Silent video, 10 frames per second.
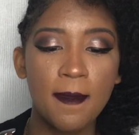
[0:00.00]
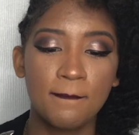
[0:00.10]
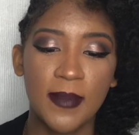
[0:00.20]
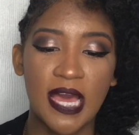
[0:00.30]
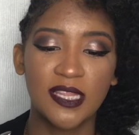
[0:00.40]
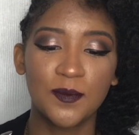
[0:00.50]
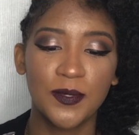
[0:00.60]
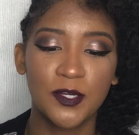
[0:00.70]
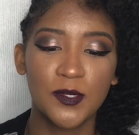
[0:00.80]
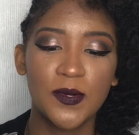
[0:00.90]

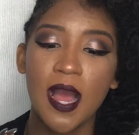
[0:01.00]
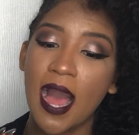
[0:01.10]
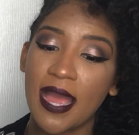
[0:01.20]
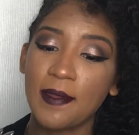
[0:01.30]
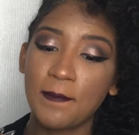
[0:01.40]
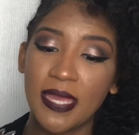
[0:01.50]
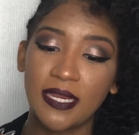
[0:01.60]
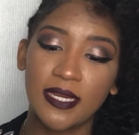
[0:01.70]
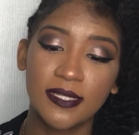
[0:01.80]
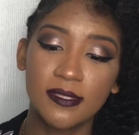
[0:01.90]
Malibu, High
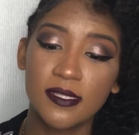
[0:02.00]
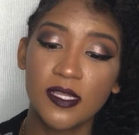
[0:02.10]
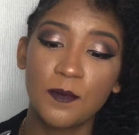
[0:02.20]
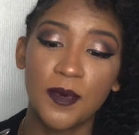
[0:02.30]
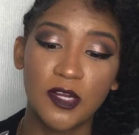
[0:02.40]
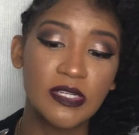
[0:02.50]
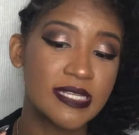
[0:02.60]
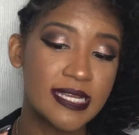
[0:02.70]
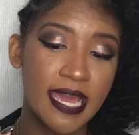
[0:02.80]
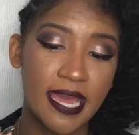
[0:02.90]
Maintenance,
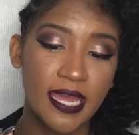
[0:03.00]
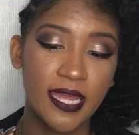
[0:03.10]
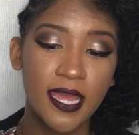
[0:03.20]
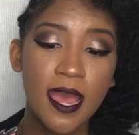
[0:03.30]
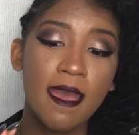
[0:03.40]
Posy K,